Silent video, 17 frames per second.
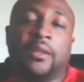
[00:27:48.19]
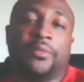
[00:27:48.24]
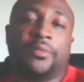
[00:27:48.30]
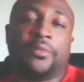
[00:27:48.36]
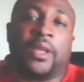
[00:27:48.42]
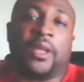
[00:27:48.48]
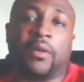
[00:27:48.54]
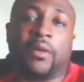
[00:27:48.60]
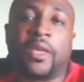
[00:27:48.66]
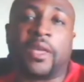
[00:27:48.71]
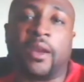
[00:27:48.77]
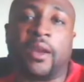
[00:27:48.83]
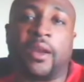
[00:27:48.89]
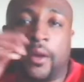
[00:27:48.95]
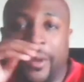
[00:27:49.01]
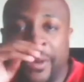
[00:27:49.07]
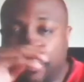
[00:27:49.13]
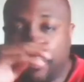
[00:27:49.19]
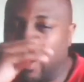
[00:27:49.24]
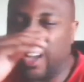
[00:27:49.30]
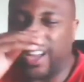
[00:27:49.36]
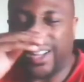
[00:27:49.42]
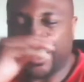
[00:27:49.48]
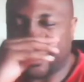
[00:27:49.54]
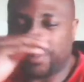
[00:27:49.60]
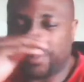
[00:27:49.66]
They don't care.
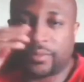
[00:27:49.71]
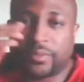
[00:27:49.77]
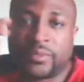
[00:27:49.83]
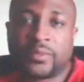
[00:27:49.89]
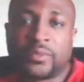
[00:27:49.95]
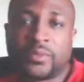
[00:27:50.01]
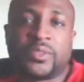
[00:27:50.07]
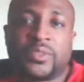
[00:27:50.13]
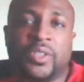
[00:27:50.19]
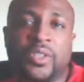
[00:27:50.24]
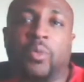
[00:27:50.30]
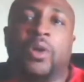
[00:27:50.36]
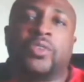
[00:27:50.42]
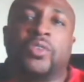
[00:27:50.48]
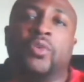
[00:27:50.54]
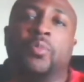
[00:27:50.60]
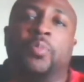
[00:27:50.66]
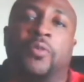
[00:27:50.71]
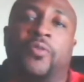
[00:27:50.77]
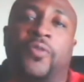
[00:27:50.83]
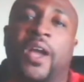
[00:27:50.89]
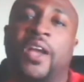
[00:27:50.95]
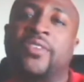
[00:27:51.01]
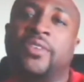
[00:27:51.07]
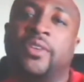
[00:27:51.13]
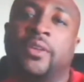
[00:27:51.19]
But the ones who are
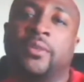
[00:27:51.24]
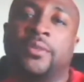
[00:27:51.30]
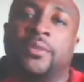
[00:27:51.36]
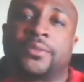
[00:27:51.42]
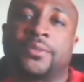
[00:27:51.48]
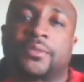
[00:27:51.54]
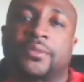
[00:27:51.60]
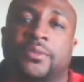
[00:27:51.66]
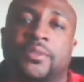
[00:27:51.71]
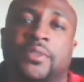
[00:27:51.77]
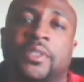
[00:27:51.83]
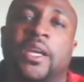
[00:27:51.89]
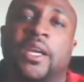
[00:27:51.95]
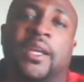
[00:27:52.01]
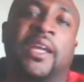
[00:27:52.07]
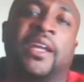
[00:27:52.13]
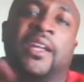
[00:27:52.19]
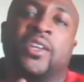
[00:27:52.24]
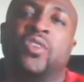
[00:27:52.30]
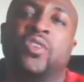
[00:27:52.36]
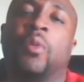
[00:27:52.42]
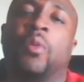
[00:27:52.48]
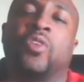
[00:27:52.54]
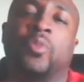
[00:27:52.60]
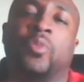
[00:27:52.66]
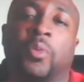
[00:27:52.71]
professional, yeah, they can do
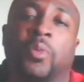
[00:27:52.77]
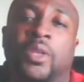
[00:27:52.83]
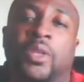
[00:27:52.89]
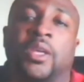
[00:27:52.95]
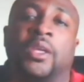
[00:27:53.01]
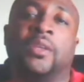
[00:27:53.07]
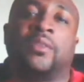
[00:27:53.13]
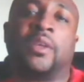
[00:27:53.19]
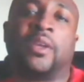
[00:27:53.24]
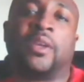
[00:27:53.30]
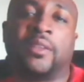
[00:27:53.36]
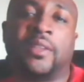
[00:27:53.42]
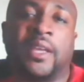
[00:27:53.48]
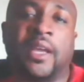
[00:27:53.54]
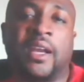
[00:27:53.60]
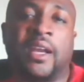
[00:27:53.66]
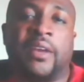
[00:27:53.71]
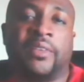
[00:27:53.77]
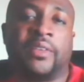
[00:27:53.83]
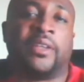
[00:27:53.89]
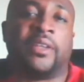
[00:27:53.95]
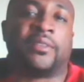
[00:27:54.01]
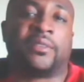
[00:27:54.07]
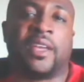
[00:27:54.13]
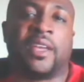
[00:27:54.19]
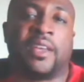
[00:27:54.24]
multiple things because they got
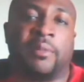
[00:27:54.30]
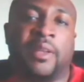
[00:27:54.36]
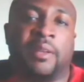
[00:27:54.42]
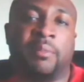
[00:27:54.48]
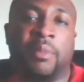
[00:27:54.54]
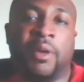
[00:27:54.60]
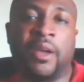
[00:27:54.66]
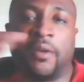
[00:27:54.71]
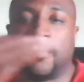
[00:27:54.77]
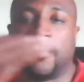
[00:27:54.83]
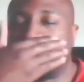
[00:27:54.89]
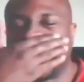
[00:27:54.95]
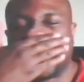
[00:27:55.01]
everything segmented. But